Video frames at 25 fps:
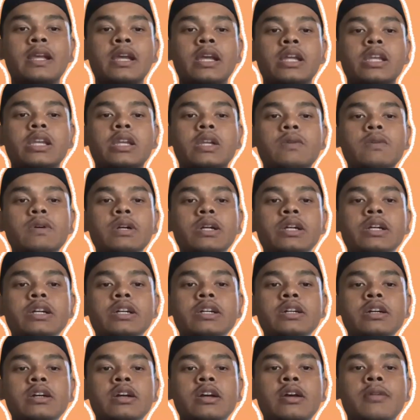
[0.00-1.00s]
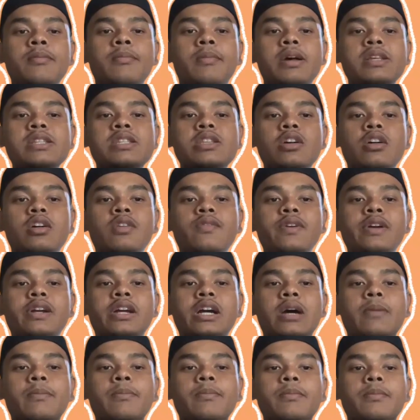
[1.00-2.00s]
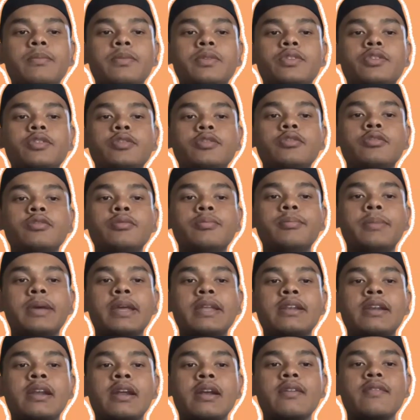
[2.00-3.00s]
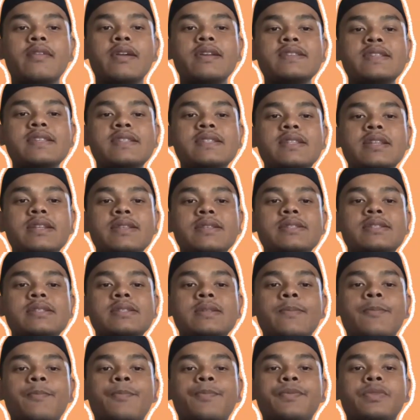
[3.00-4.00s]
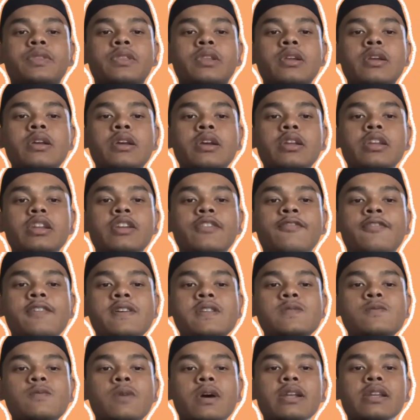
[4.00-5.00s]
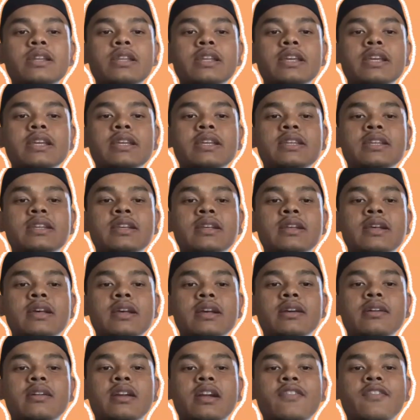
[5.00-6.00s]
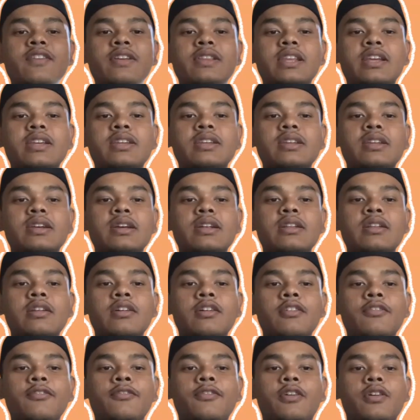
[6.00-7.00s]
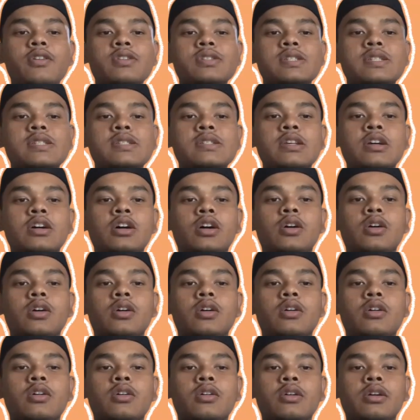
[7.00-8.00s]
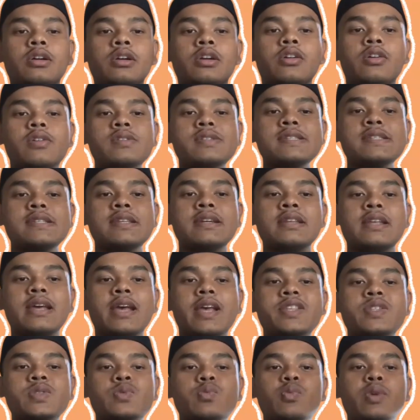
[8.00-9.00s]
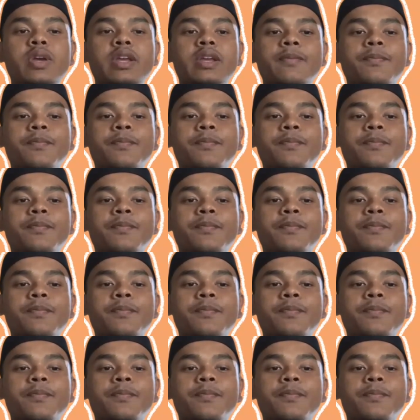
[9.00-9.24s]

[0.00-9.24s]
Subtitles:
The worker must overcome two main resistance. The first one is gravitational force, or considered as U.